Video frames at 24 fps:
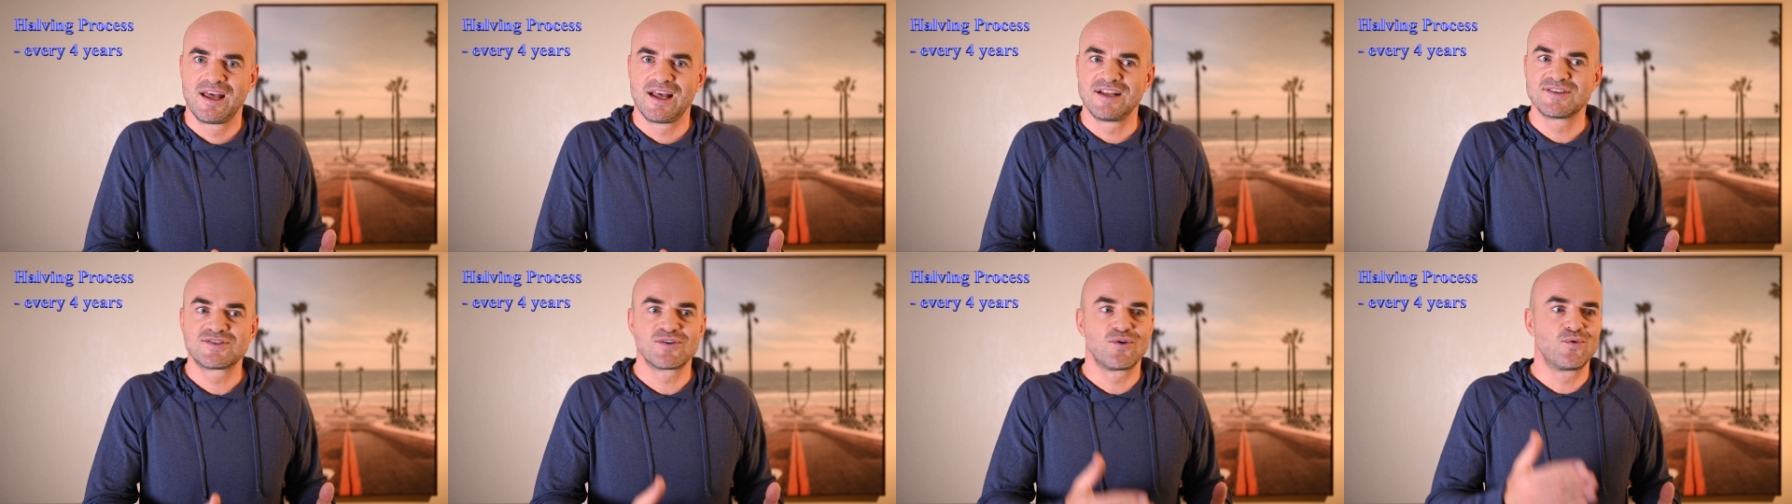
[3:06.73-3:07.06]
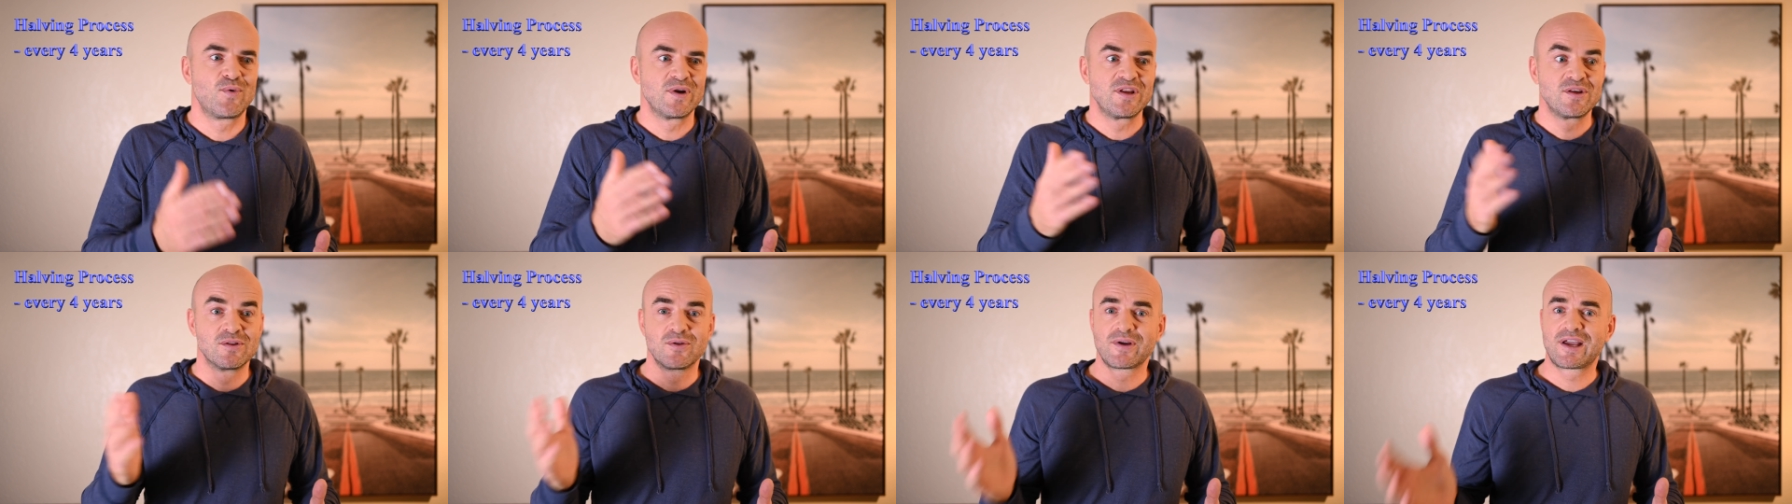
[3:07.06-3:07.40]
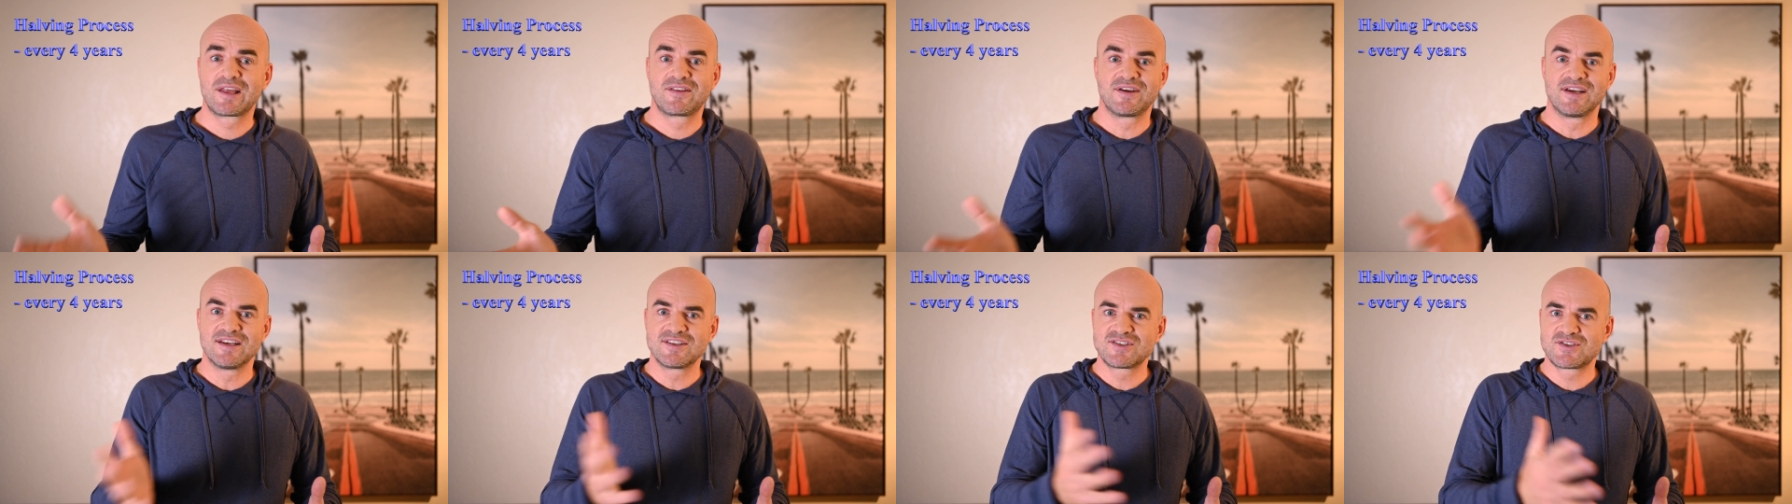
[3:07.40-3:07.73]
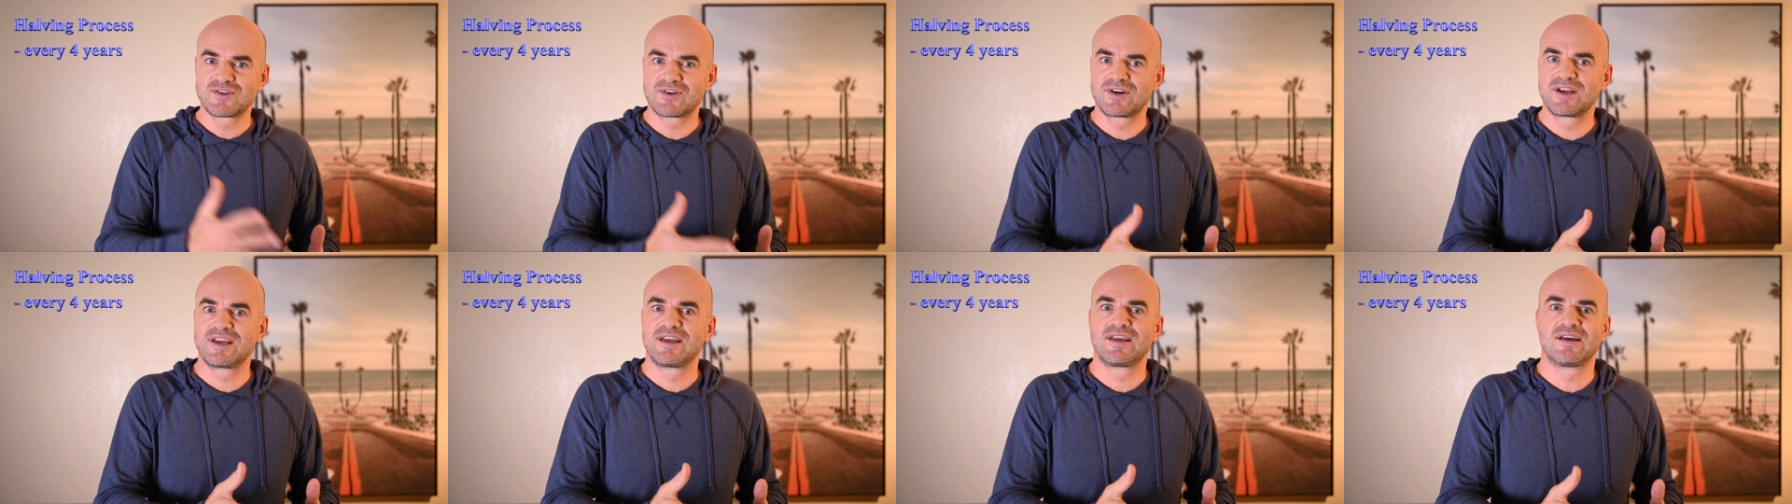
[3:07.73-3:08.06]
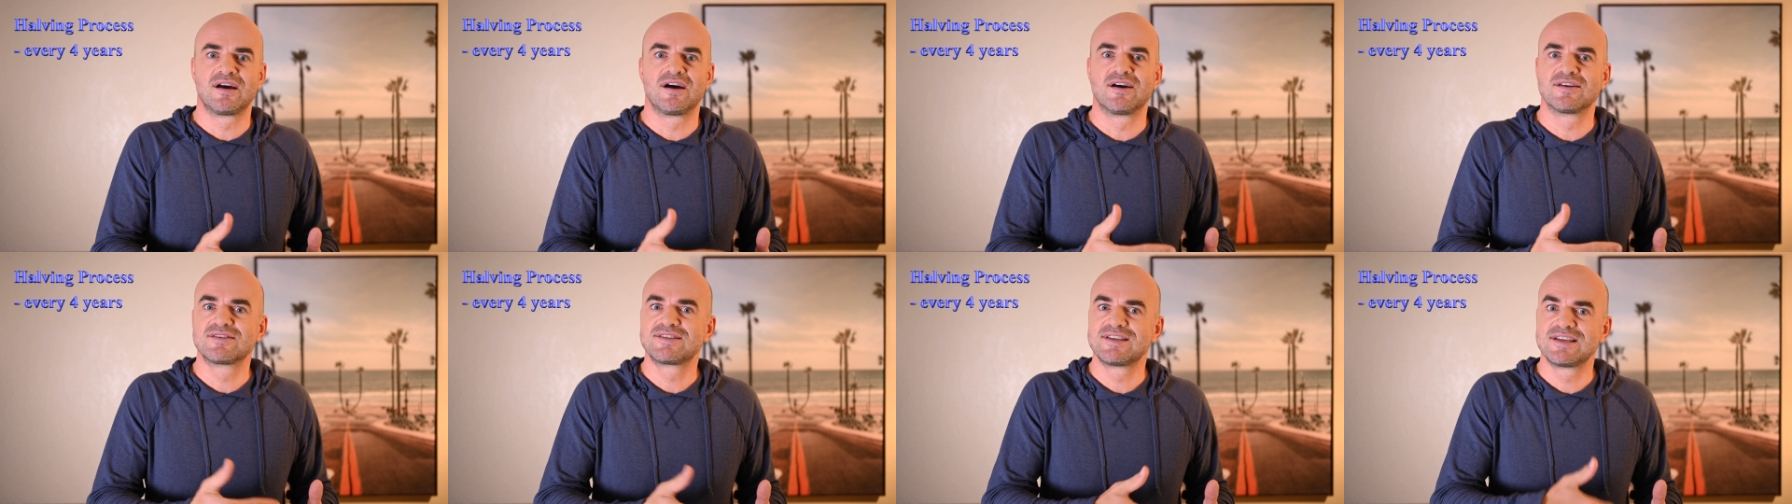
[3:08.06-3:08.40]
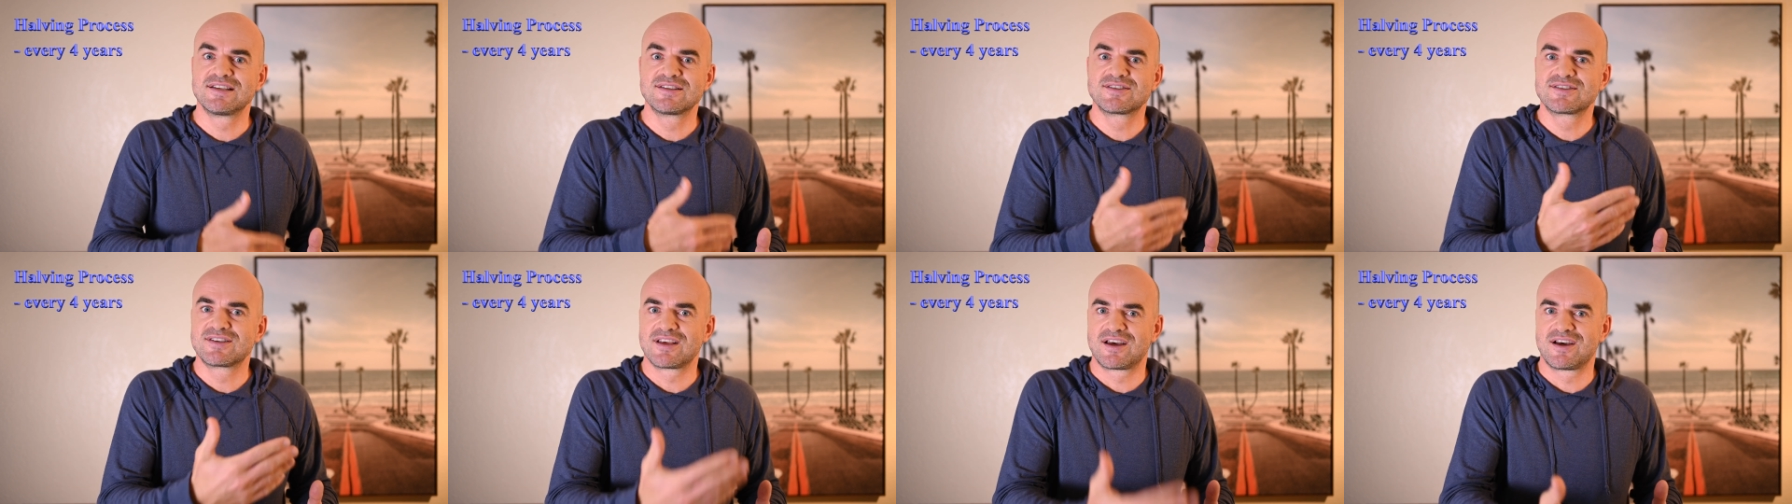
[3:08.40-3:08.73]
And so when you look at the history since